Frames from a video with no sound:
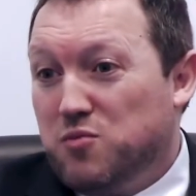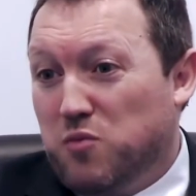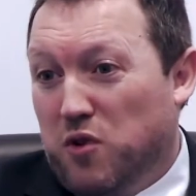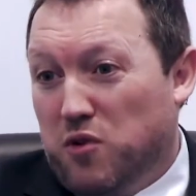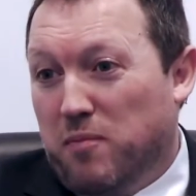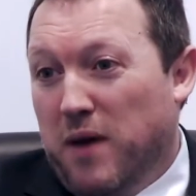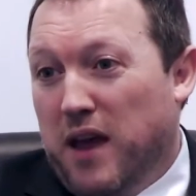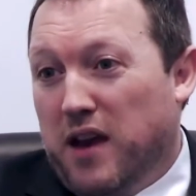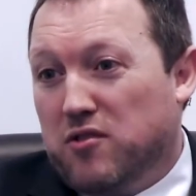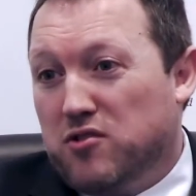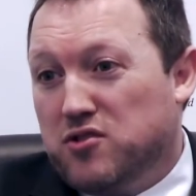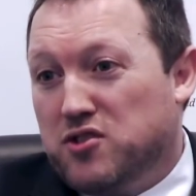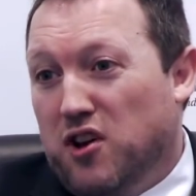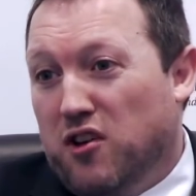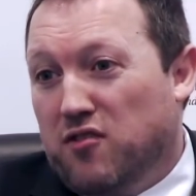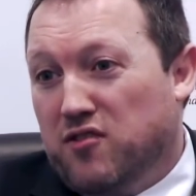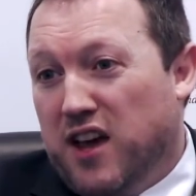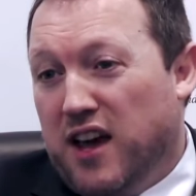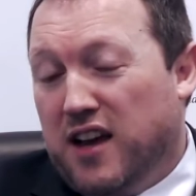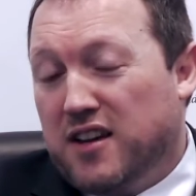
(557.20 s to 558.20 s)
with
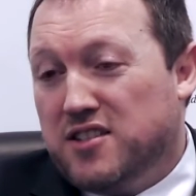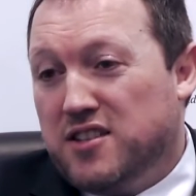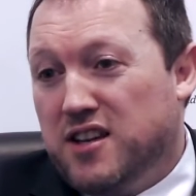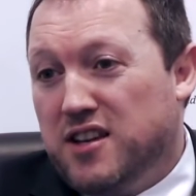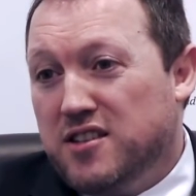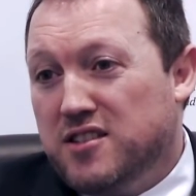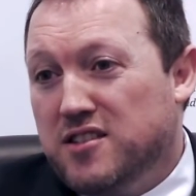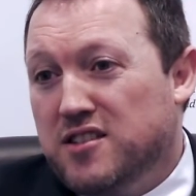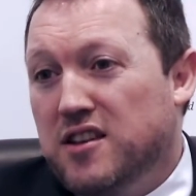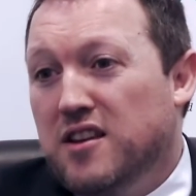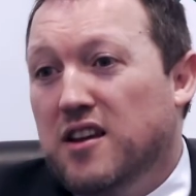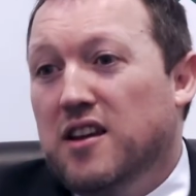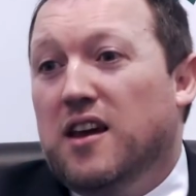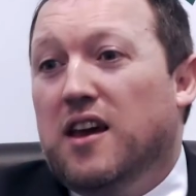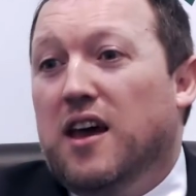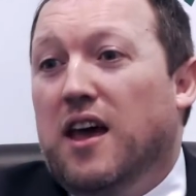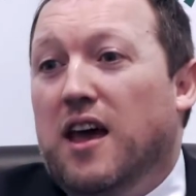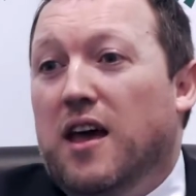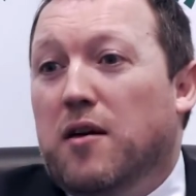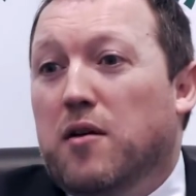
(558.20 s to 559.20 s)
Microsoft Access,
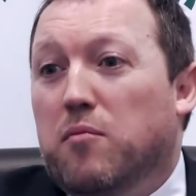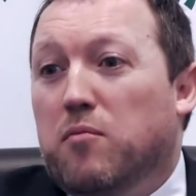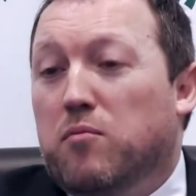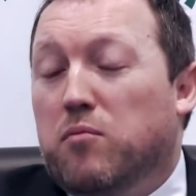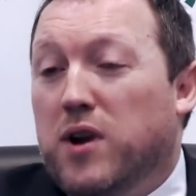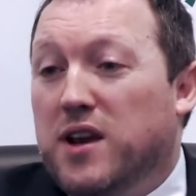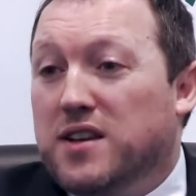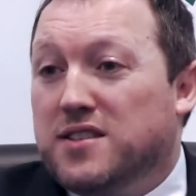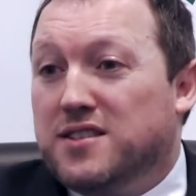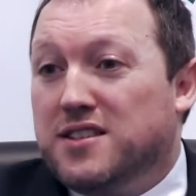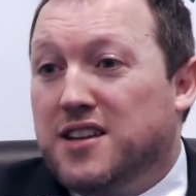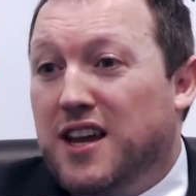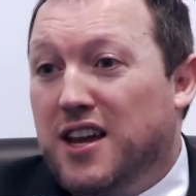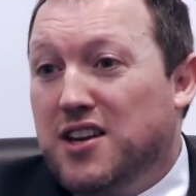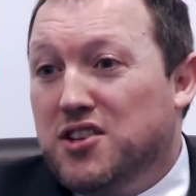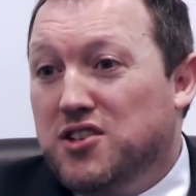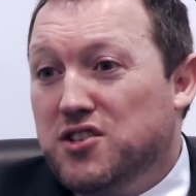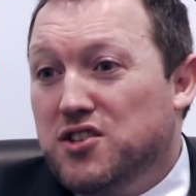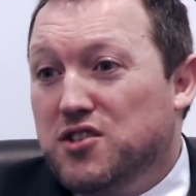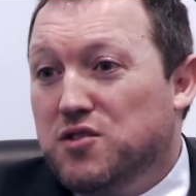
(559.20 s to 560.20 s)

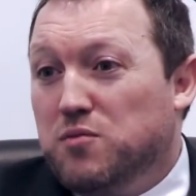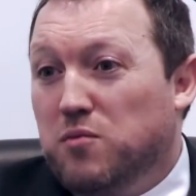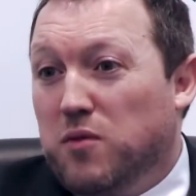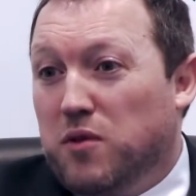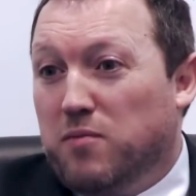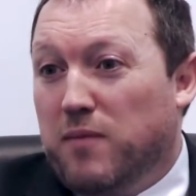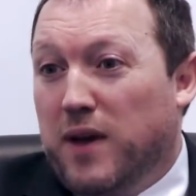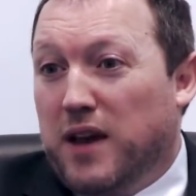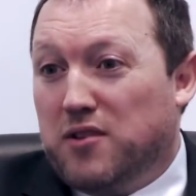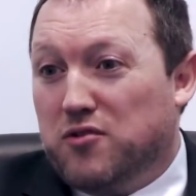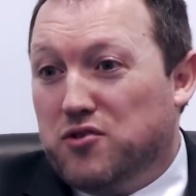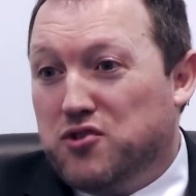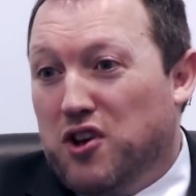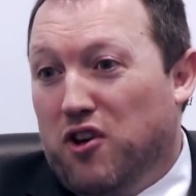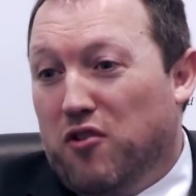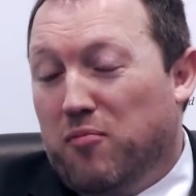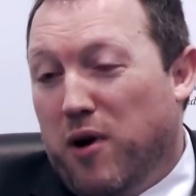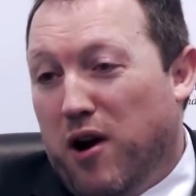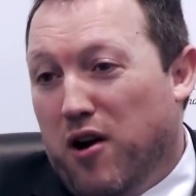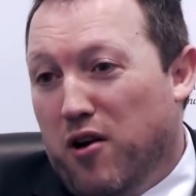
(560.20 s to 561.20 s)
presentations with
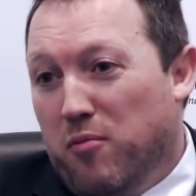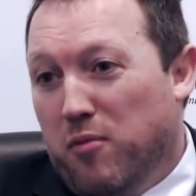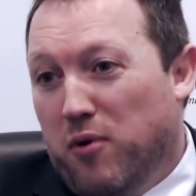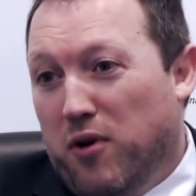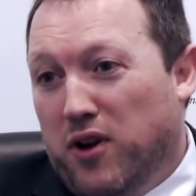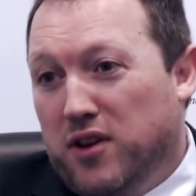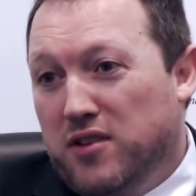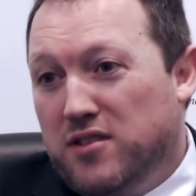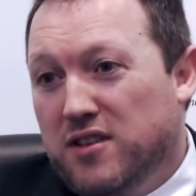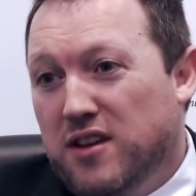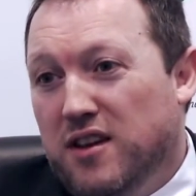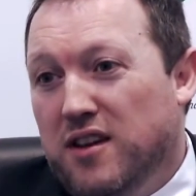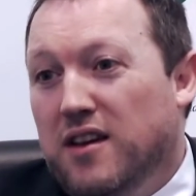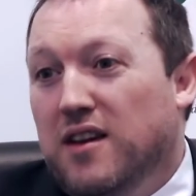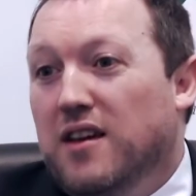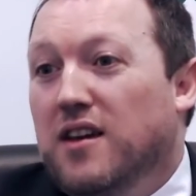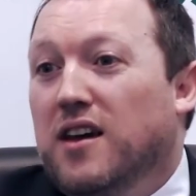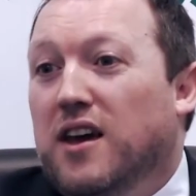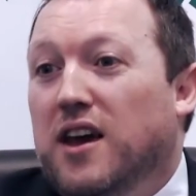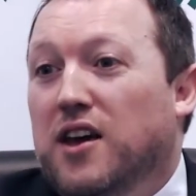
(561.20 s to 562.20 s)
Microsoft PowerPoint.
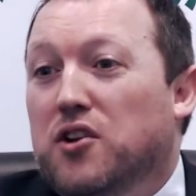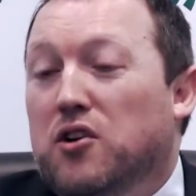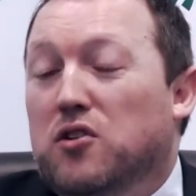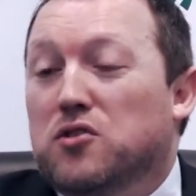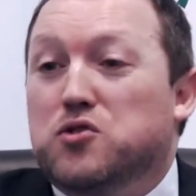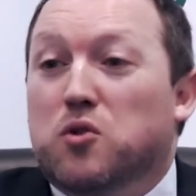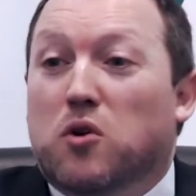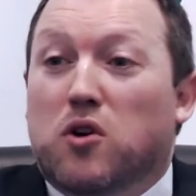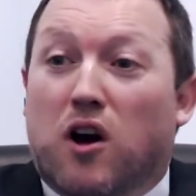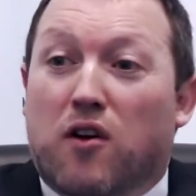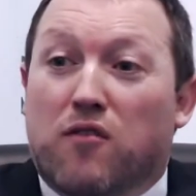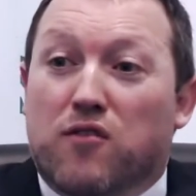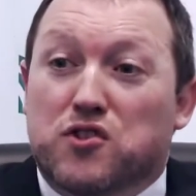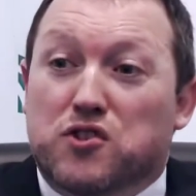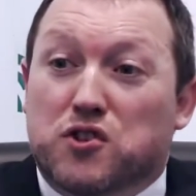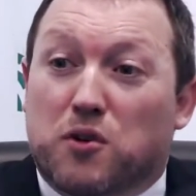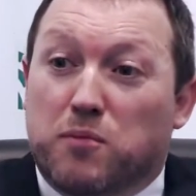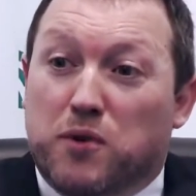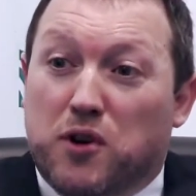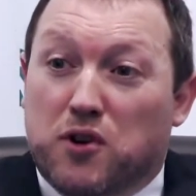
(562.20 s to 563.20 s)
It also covers
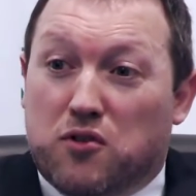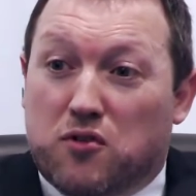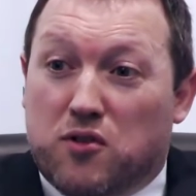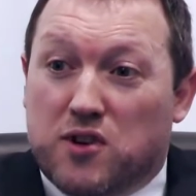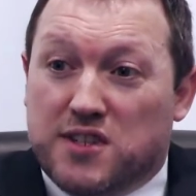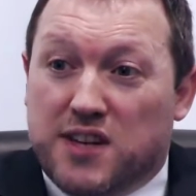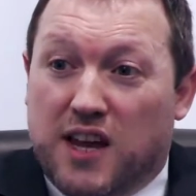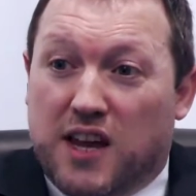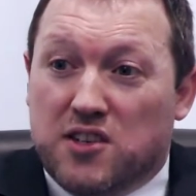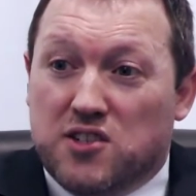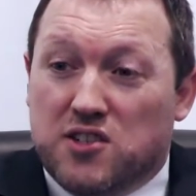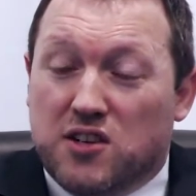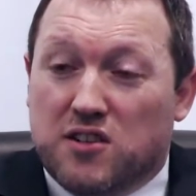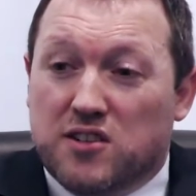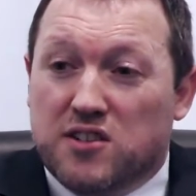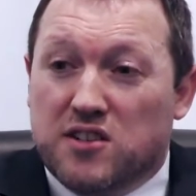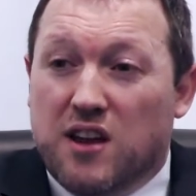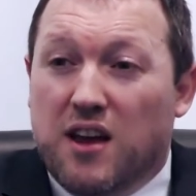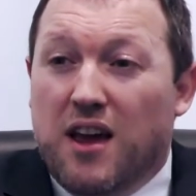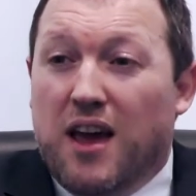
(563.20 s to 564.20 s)
computer essentials
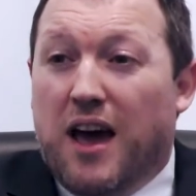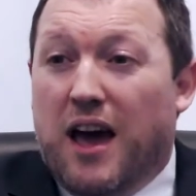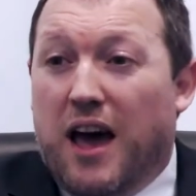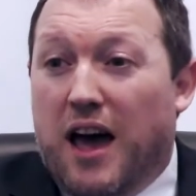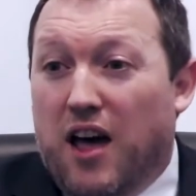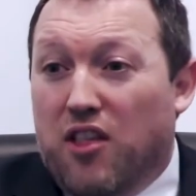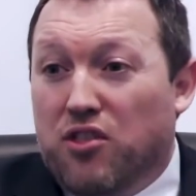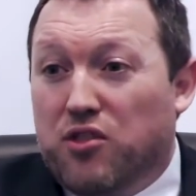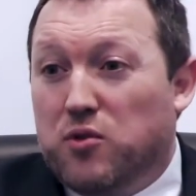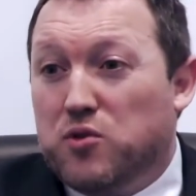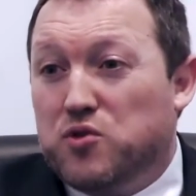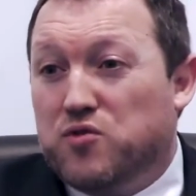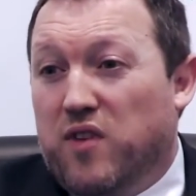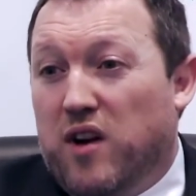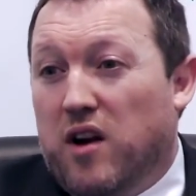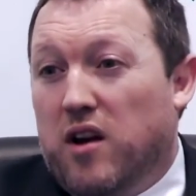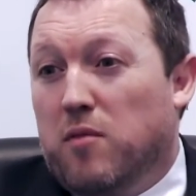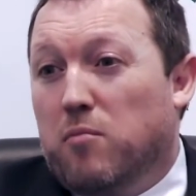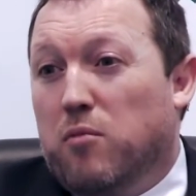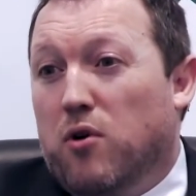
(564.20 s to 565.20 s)
and those
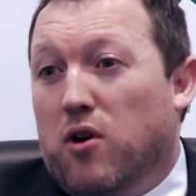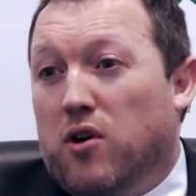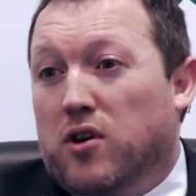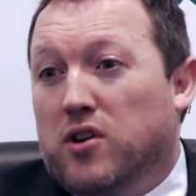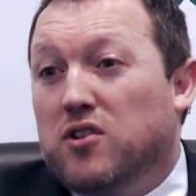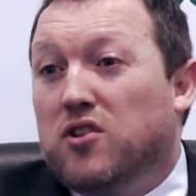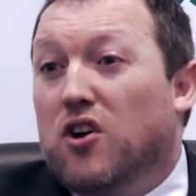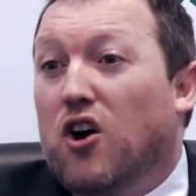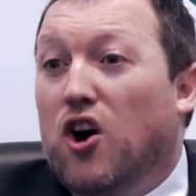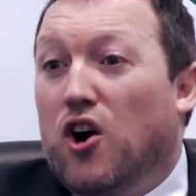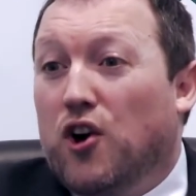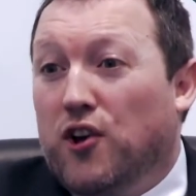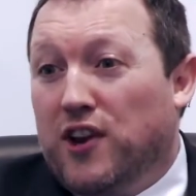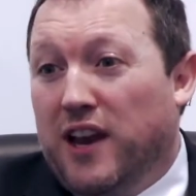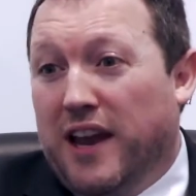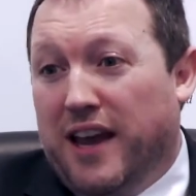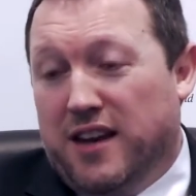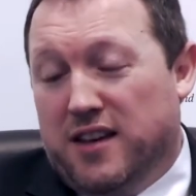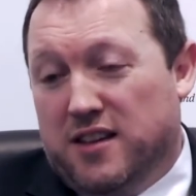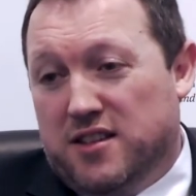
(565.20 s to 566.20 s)
very important
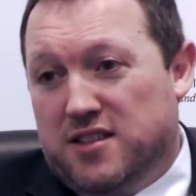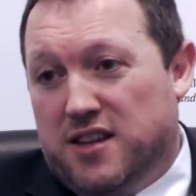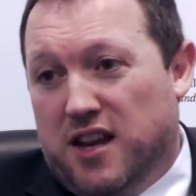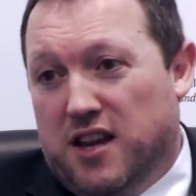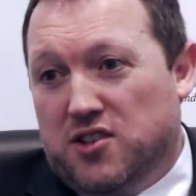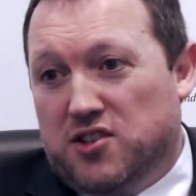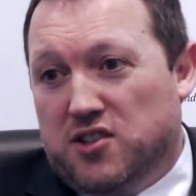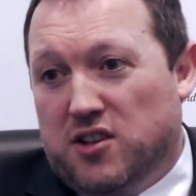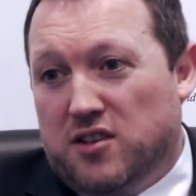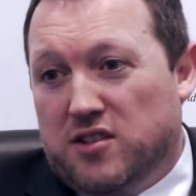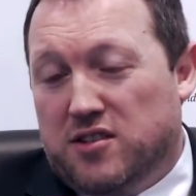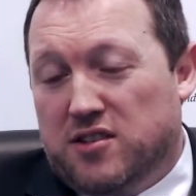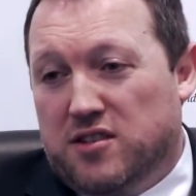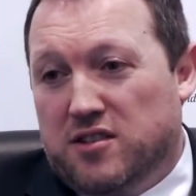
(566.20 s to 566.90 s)
online essentials.